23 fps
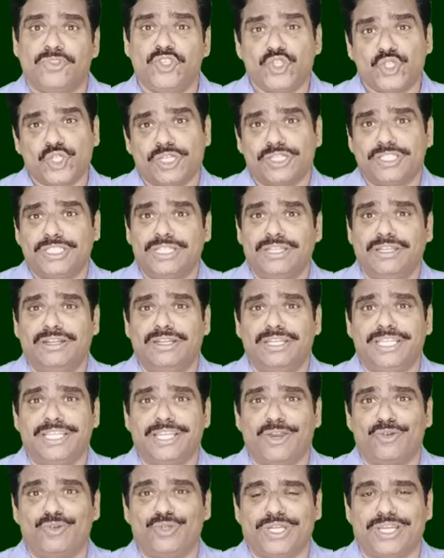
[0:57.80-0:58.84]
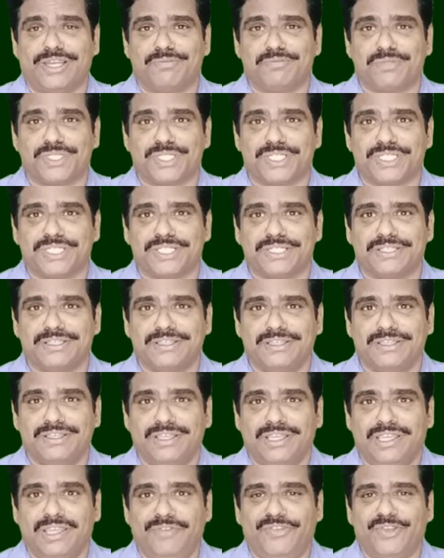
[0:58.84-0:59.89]
These are the learning outcomes.
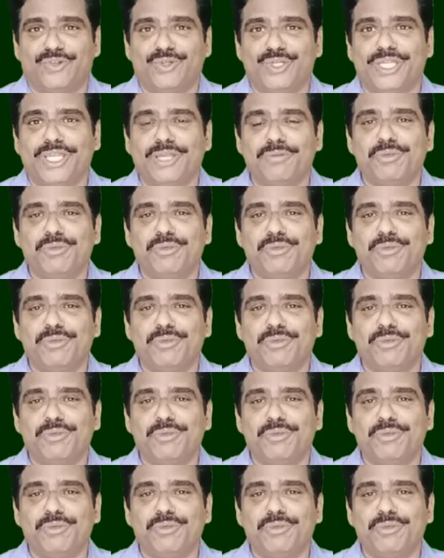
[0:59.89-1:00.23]
If you could be